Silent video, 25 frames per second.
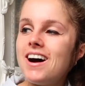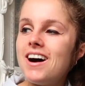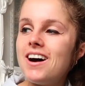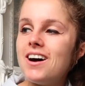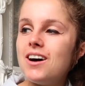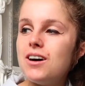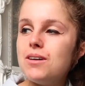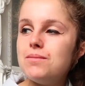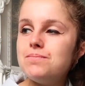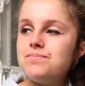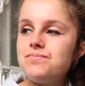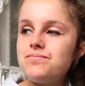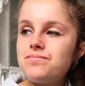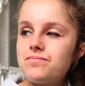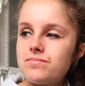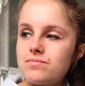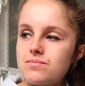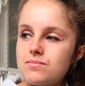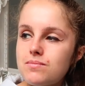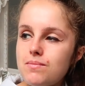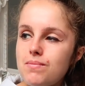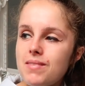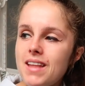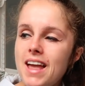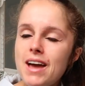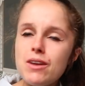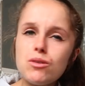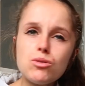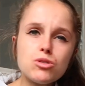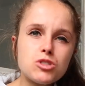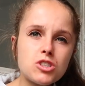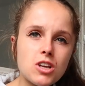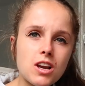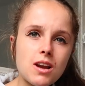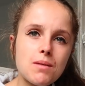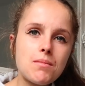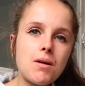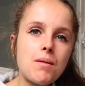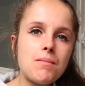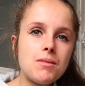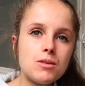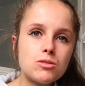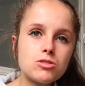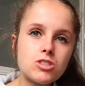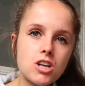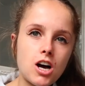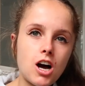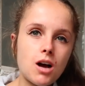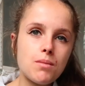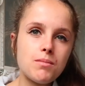And also like my
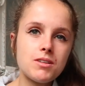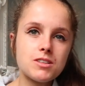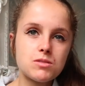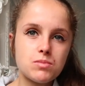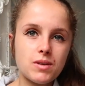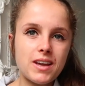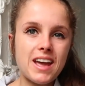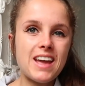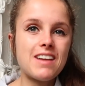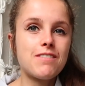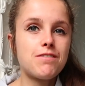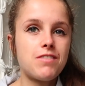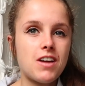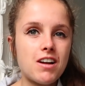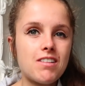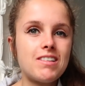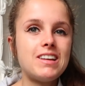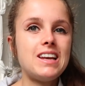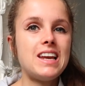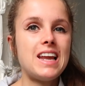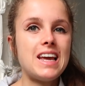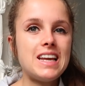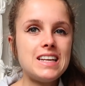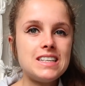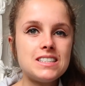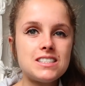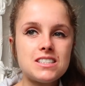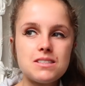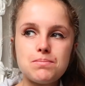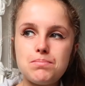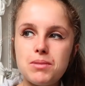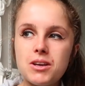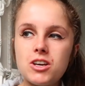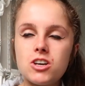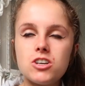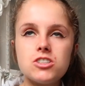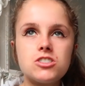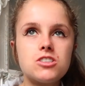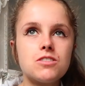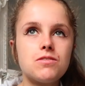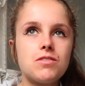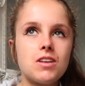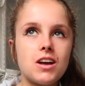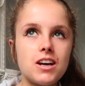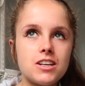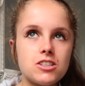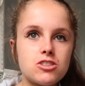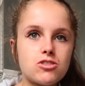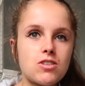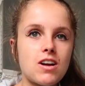meal timings were getting very late because of
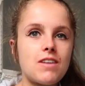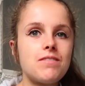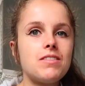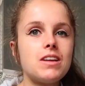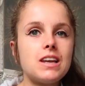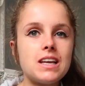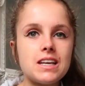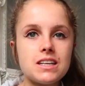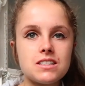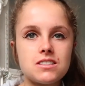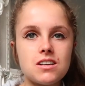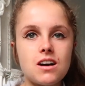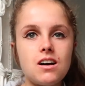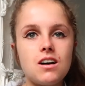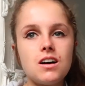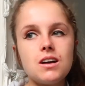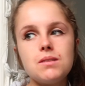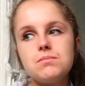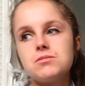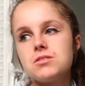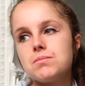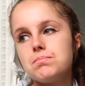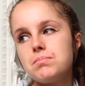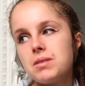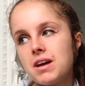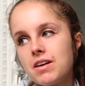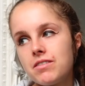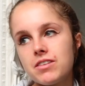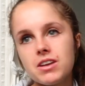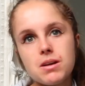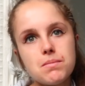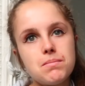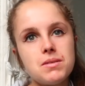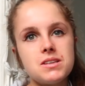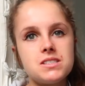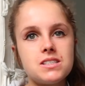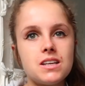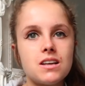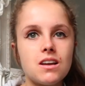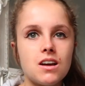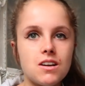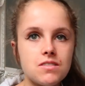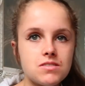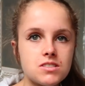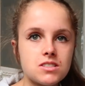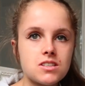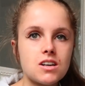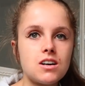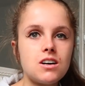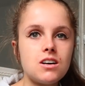like traveling times and having a busy
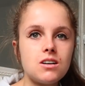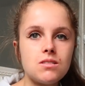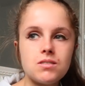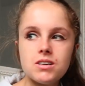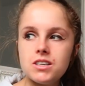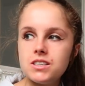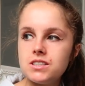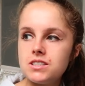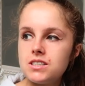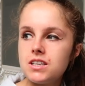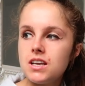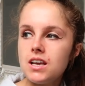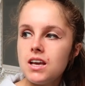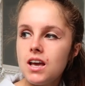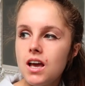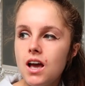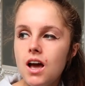lifestyle, and